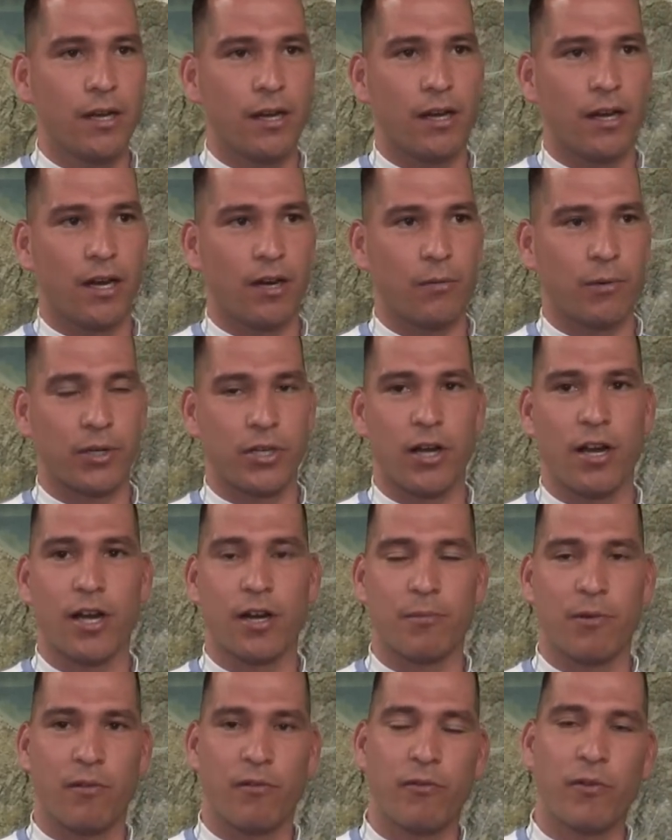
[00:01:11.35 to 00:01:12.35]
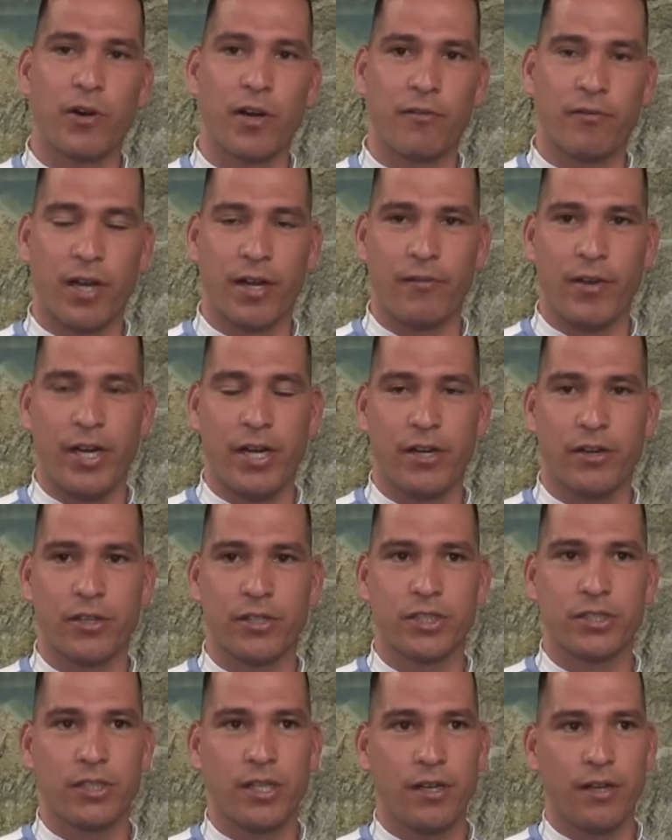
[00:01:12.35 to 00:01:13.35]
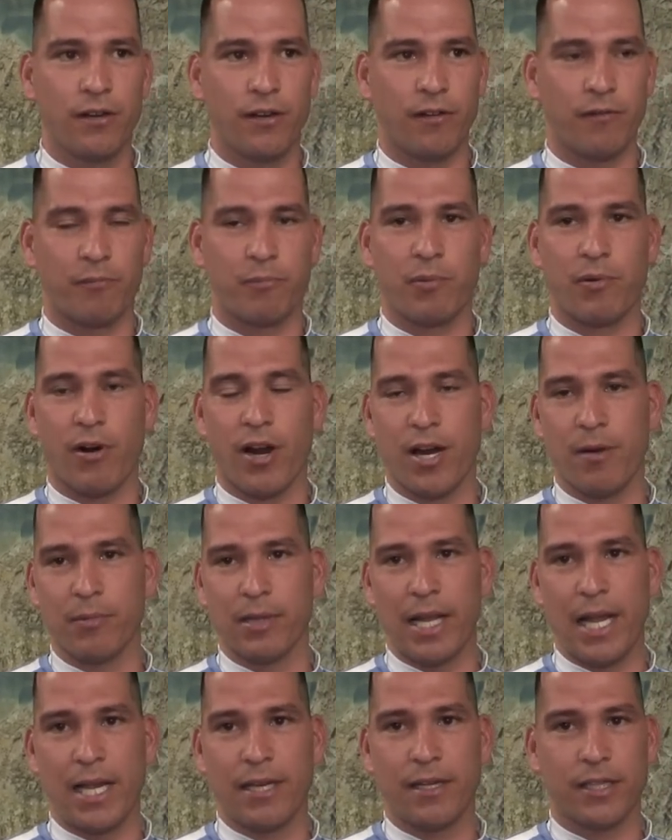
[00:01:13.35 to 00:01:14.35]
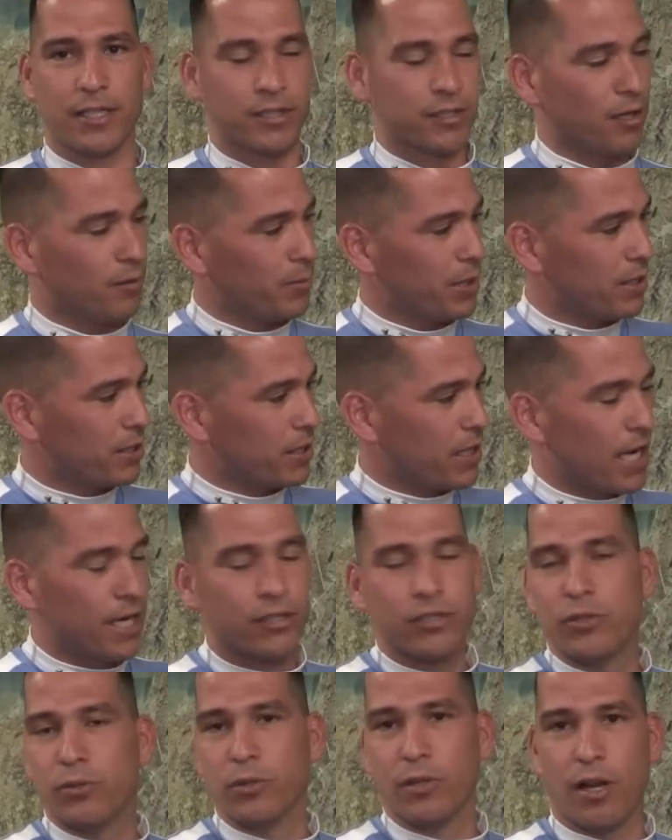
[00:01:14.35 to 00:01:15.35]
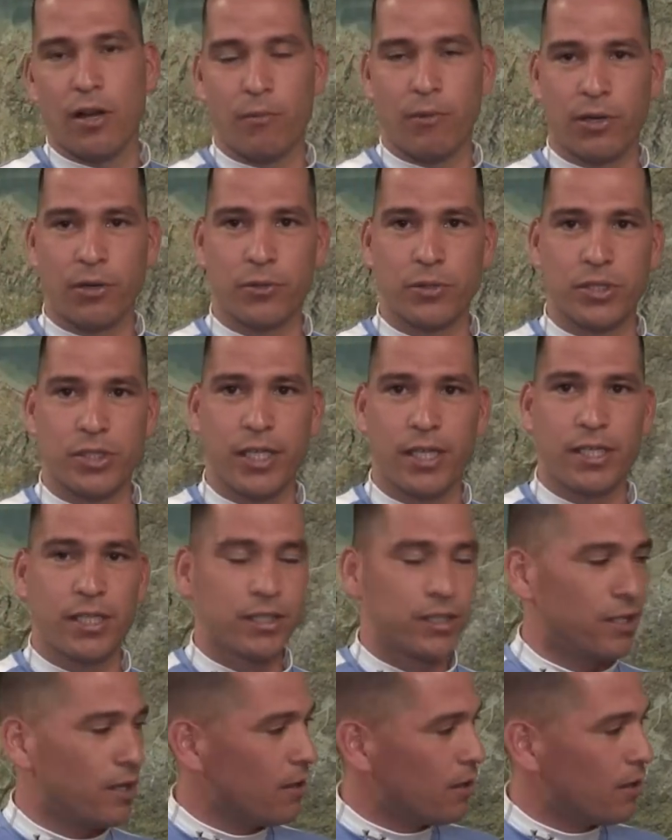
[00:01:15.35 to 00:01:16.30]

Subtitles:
We're talking about 45 acres of prime land that's going to be attached to Lot 106.